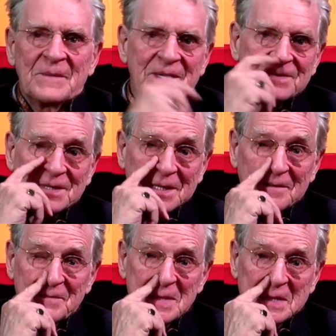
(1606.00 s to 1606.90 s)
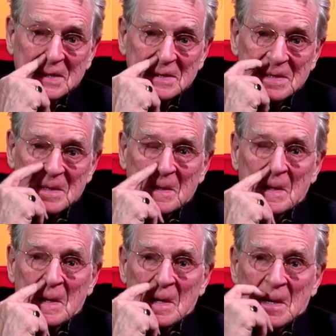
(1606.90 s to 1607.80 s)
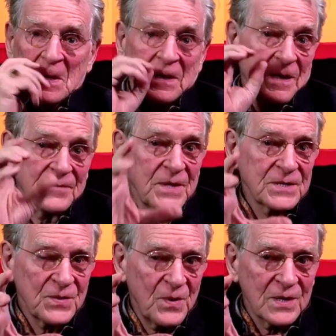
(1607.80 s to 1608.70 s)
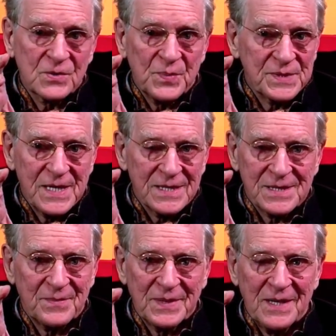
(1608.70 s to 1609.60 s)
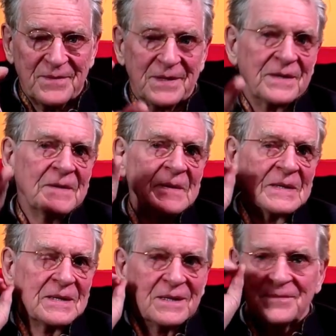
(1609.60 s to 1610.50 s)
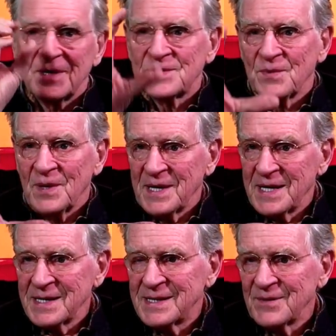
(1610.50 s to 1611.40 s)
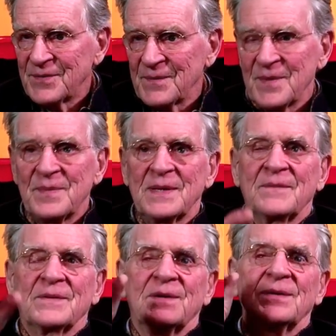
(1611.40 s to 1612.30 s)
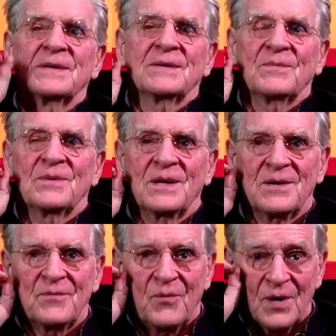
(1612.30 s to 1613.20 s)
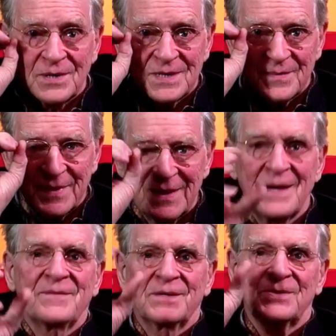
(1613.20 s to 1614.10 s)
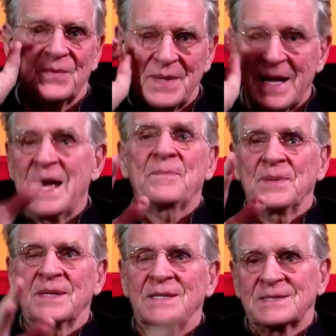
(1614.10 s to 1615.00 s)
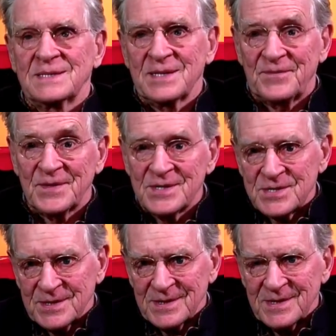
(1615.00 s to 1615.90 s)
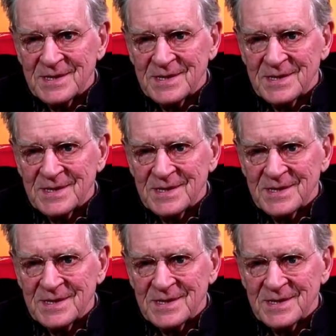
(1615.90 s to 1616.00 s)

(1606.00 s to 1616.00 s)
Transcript: That's what love means. Love doesn't want to possess the beloved. Love doesn't want anything from the beloved. Love wants the beloved to be happy. That's the definition.